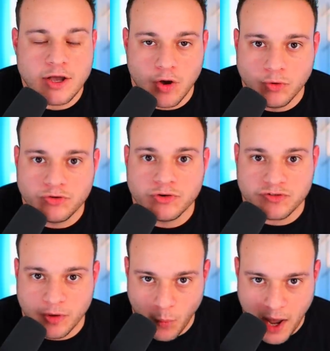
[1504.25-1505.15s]
they go to
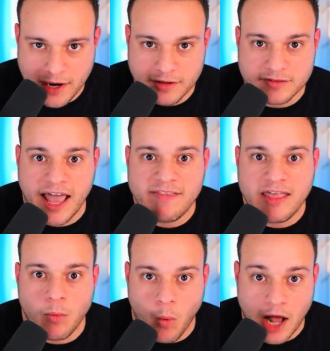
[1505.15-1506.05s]
some weddings
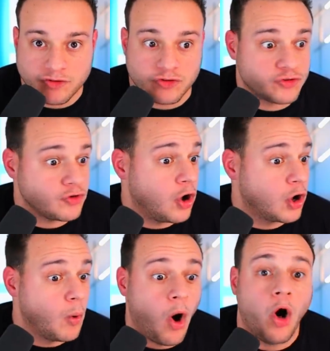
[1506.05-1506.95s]
and they watch the
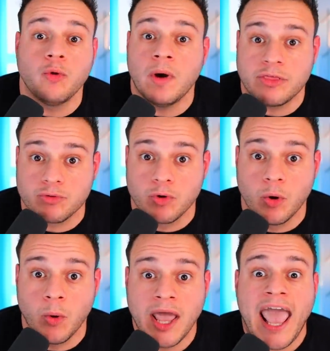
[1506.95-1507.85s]
song go all the way
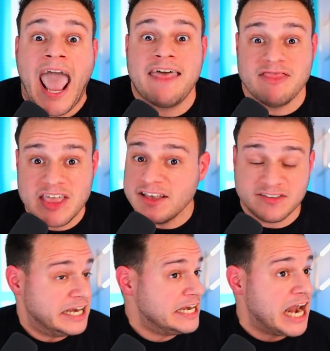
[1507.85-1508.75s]
through. And
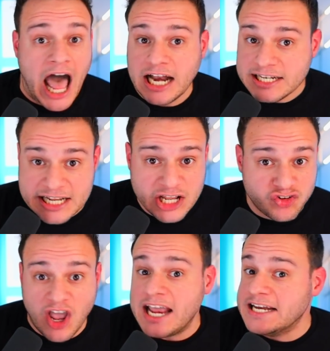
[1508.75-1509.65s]
these non
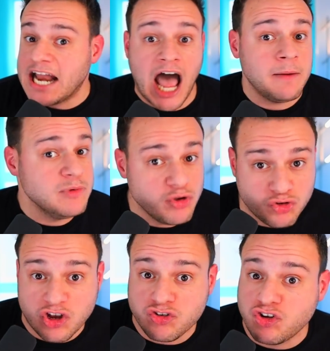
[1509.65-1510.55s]
DJ, non
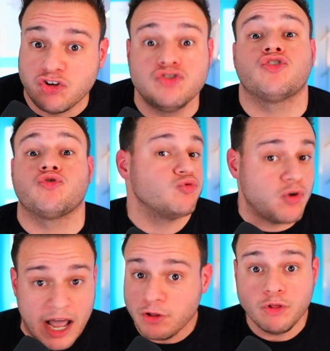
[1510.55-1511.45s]
musician, just
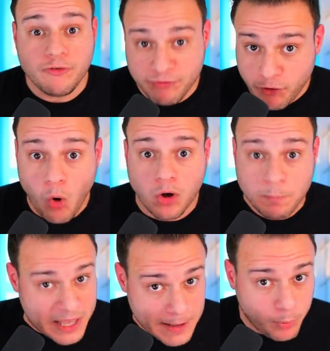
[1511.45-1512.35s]
regular
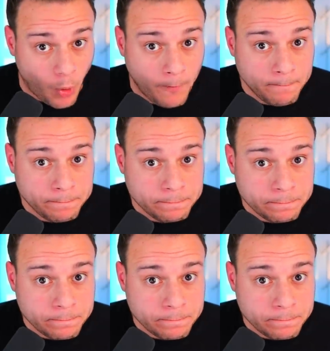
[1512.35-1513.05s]
folk people